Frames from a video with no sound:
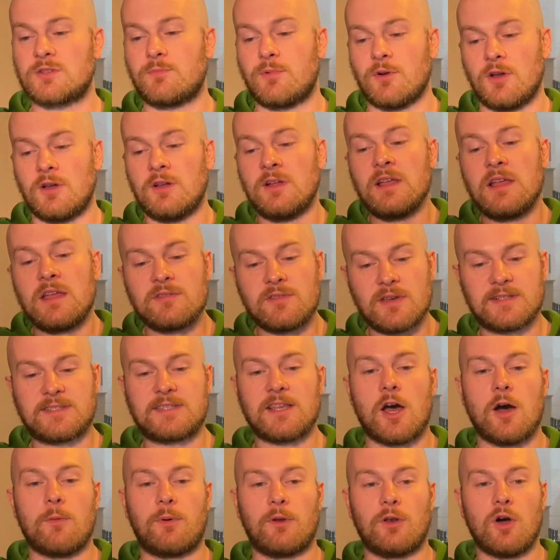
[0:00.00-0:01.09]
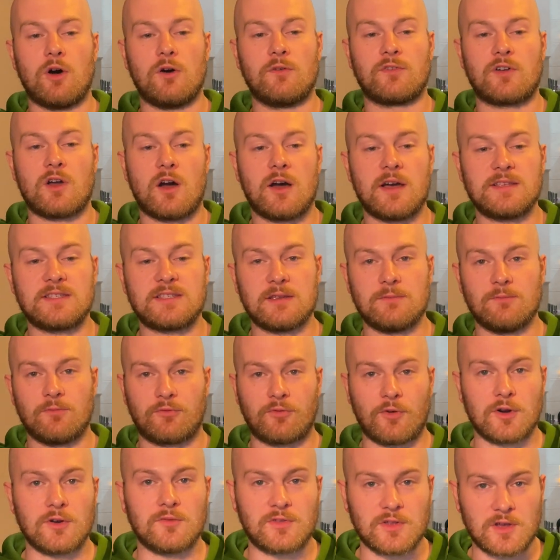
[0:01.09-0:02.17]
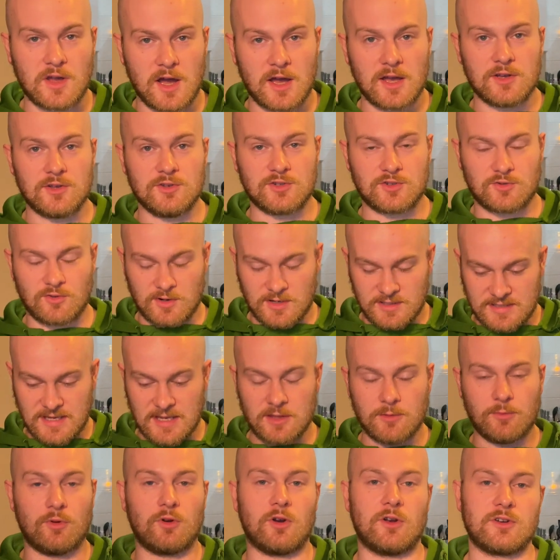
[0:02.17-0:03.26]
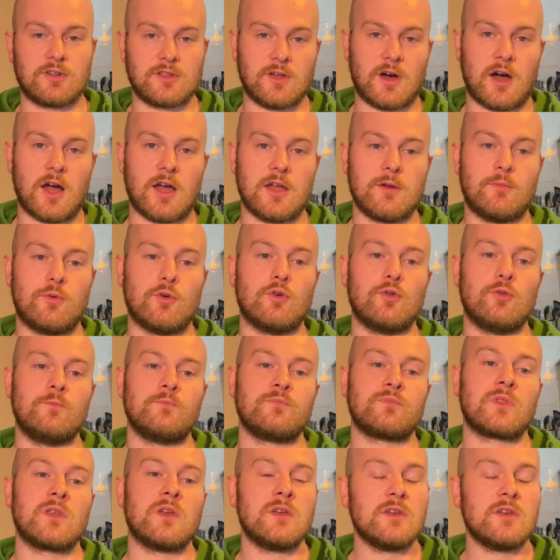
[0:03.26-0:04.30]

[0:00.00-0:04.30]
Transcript: But they set up a lot of guys in front of the guy who's trying to take the ball under the high ball.